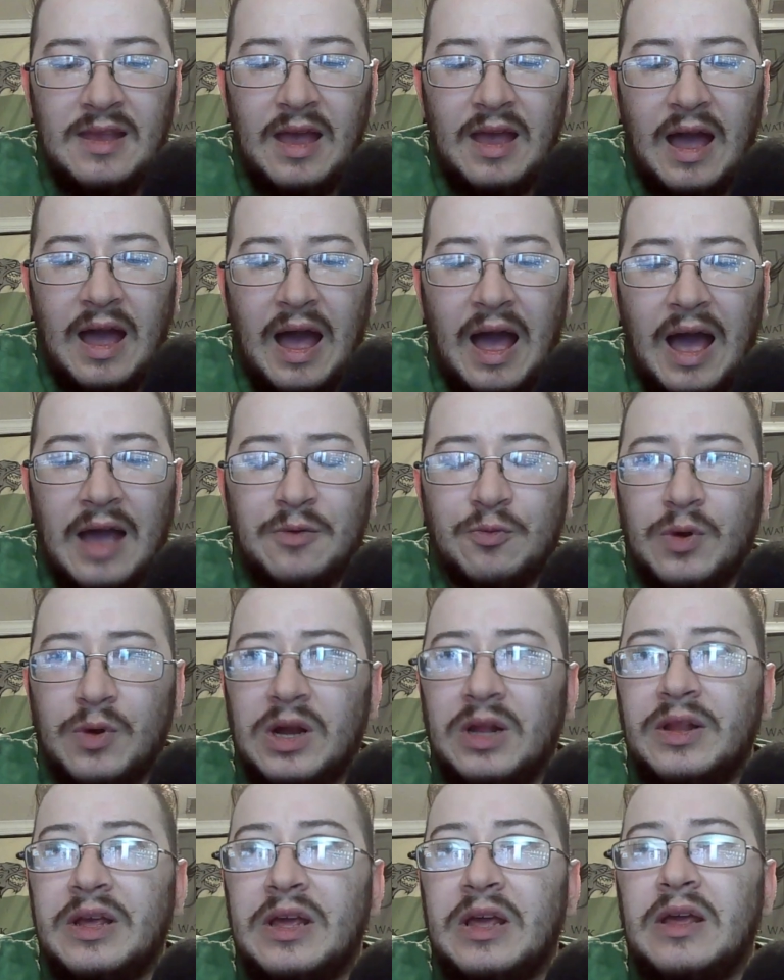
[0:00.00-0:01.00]
I
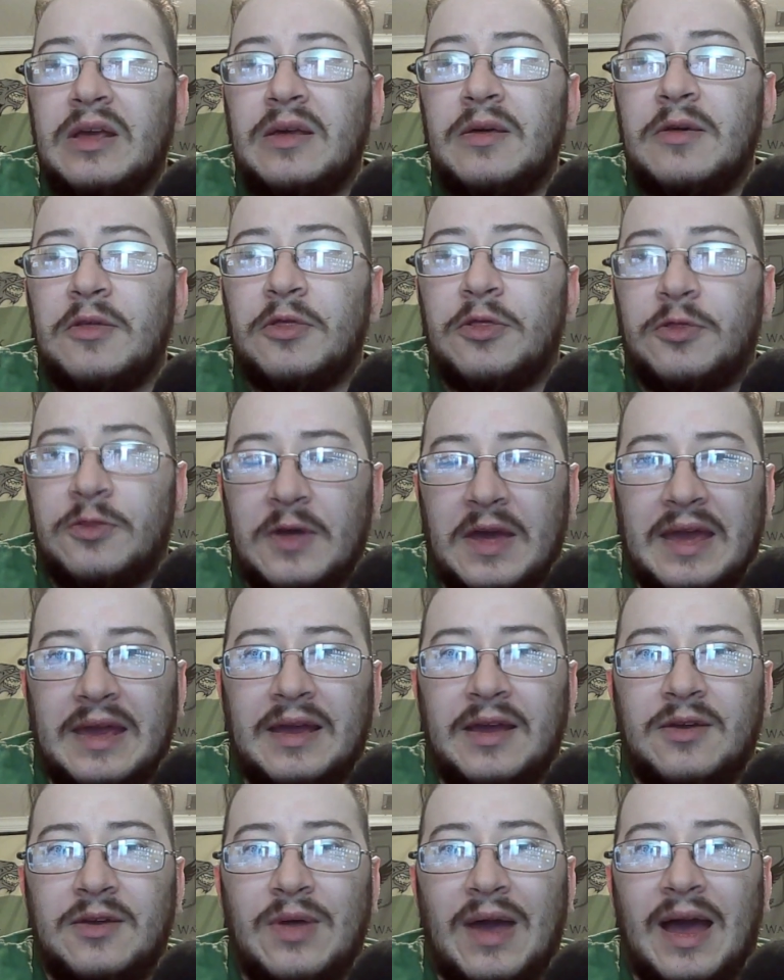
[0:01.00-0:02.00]
really
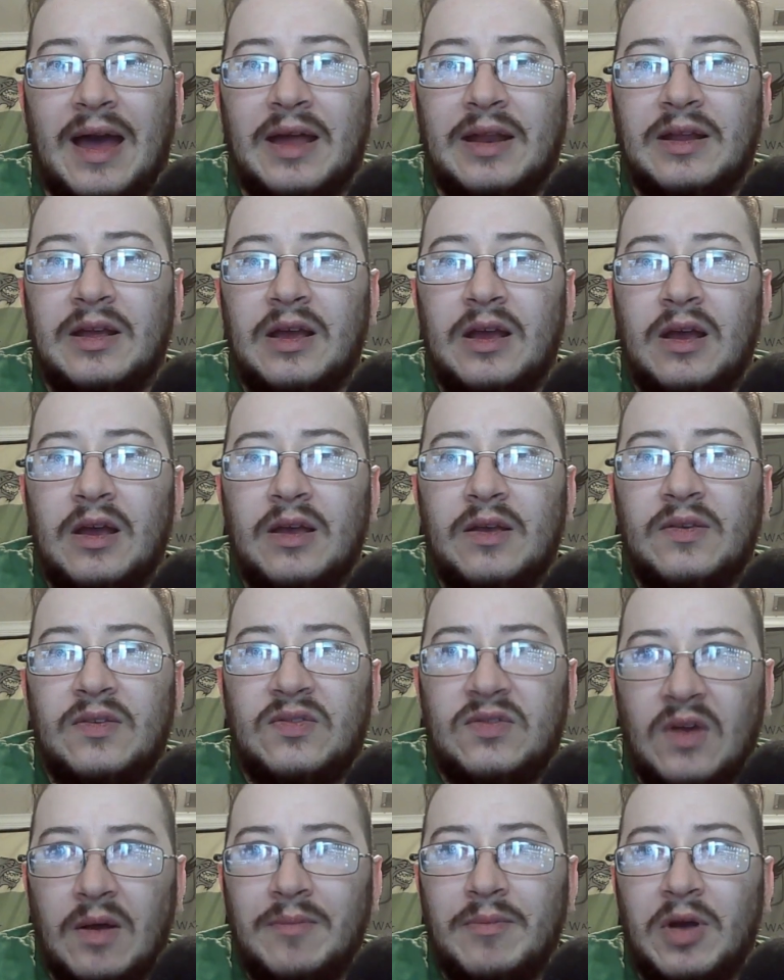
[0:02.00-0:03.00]
think that
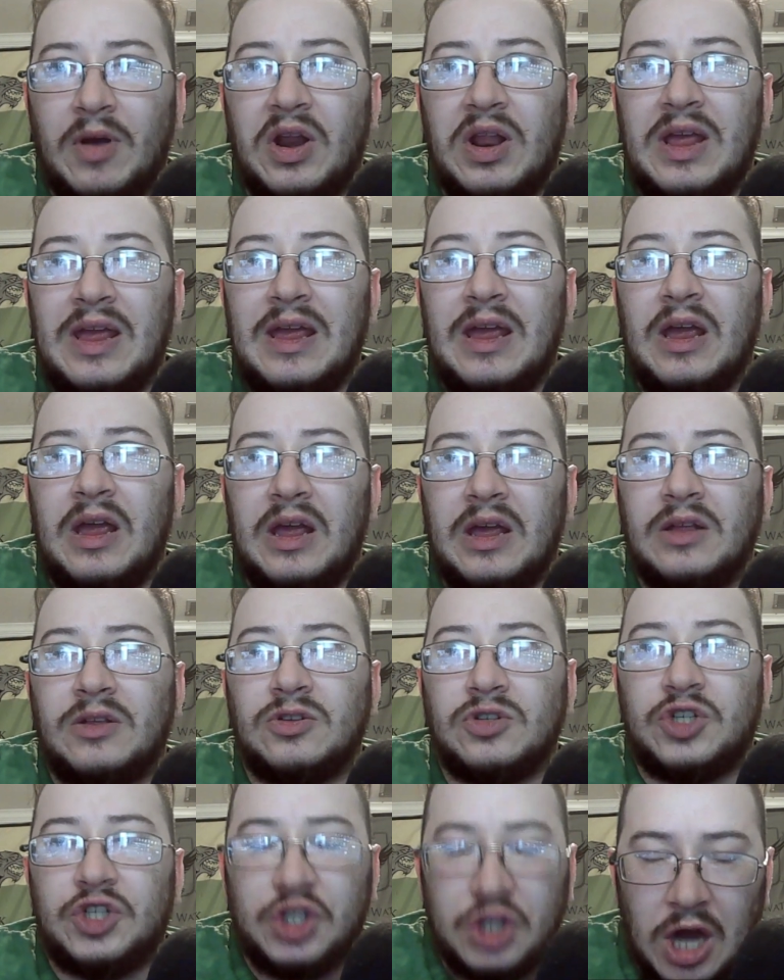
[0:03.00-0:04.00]
somebody
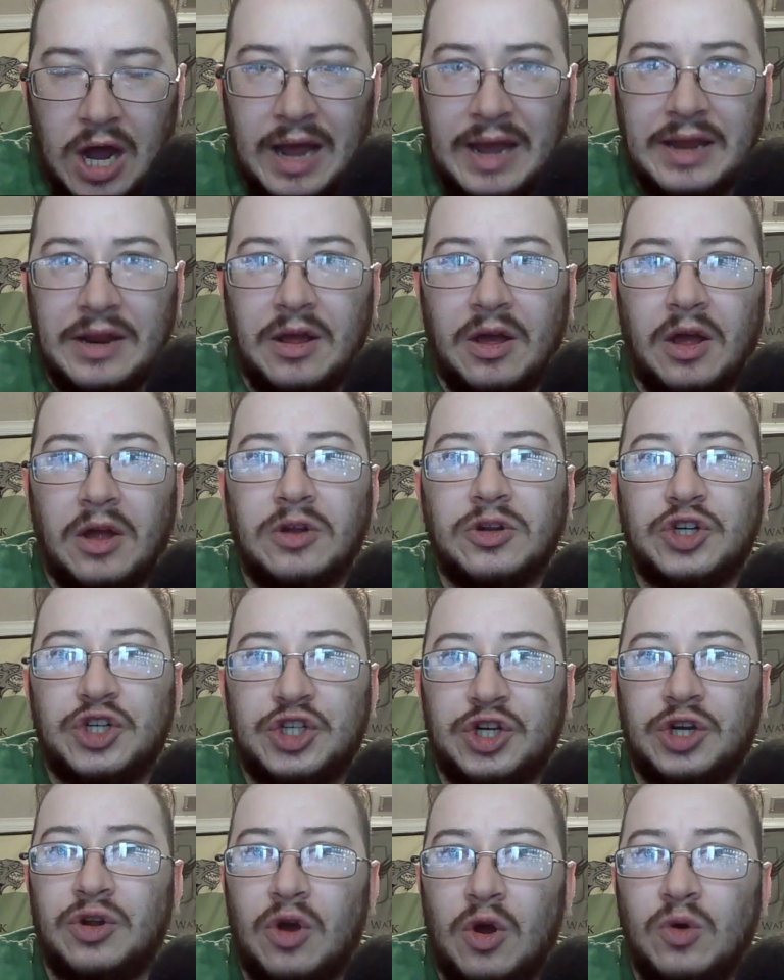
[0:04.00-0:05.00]
in China
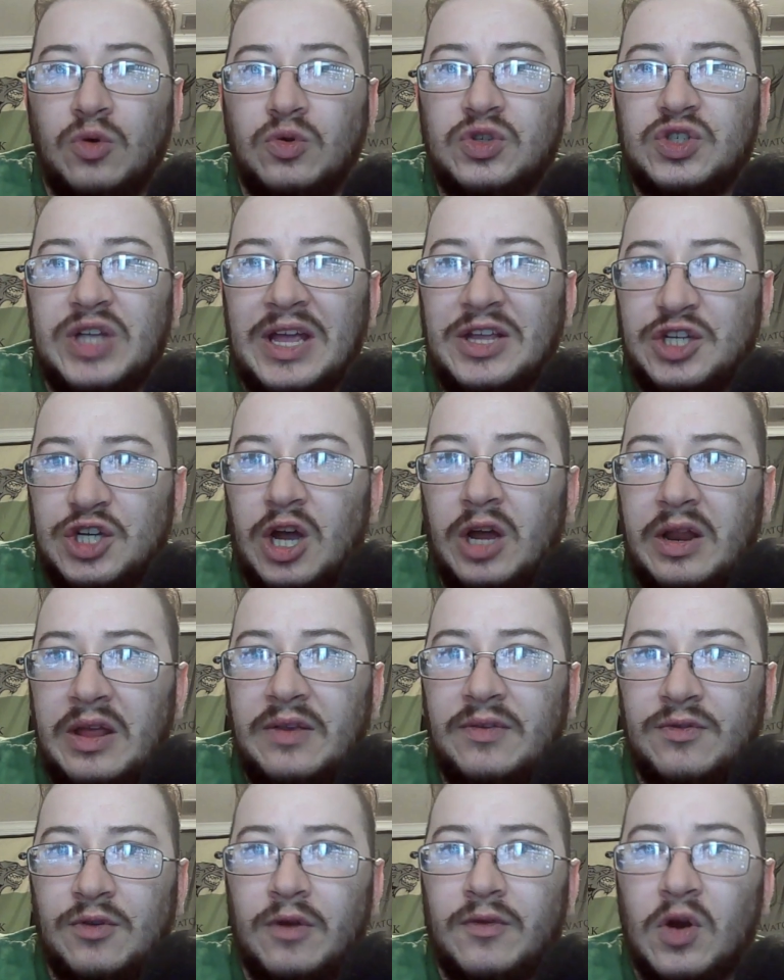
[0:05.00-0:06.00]
should host a
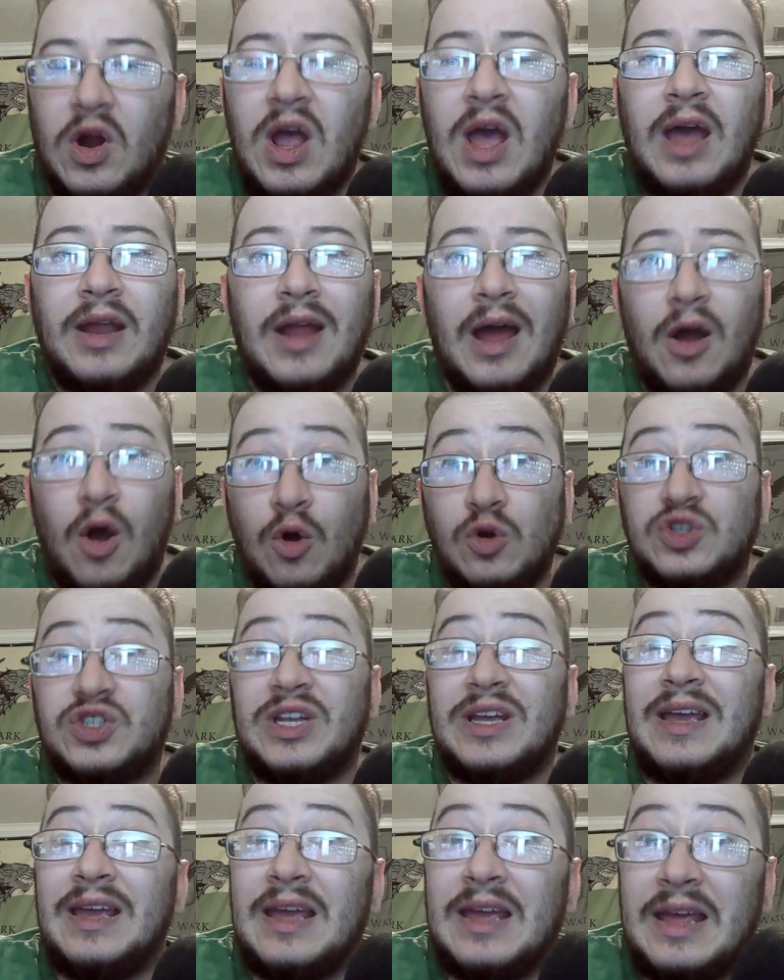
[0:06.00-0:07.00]
Chinese server. Not
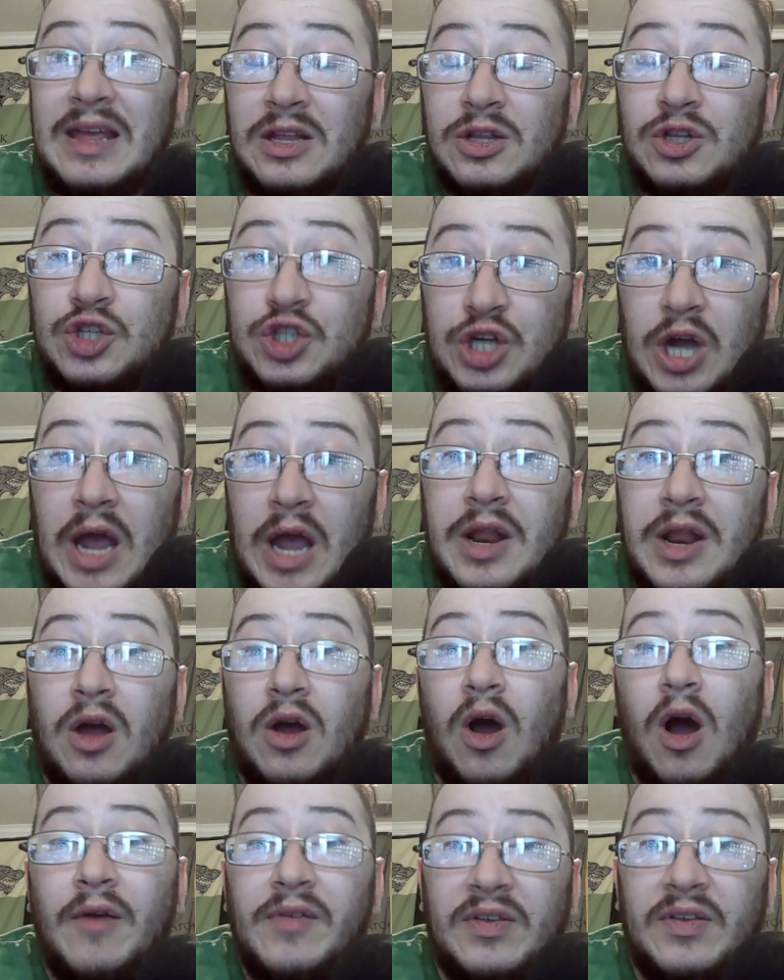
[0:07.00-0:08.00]
hosting it in China,
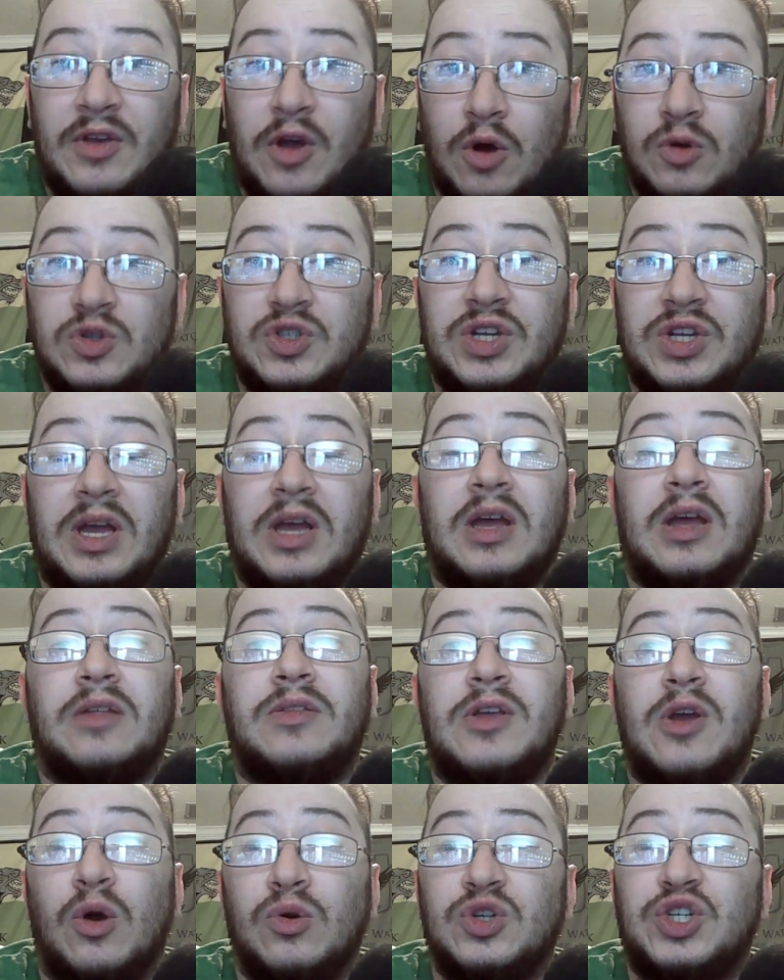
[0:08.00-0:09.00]
obviously hosting it in
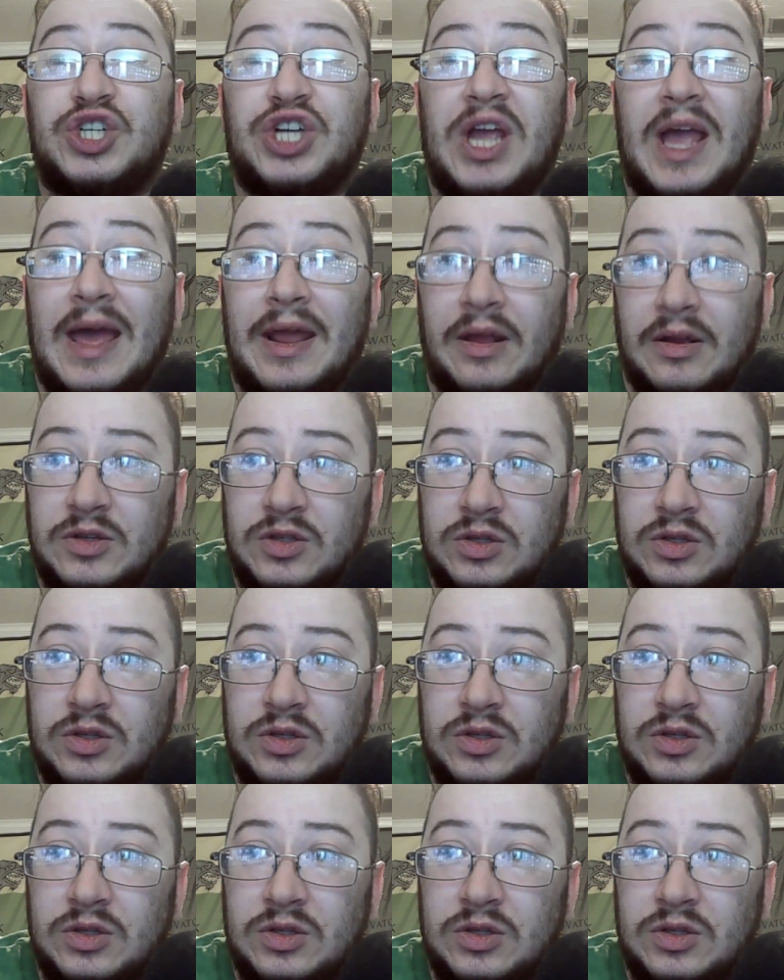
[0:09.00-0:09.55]
the oceanic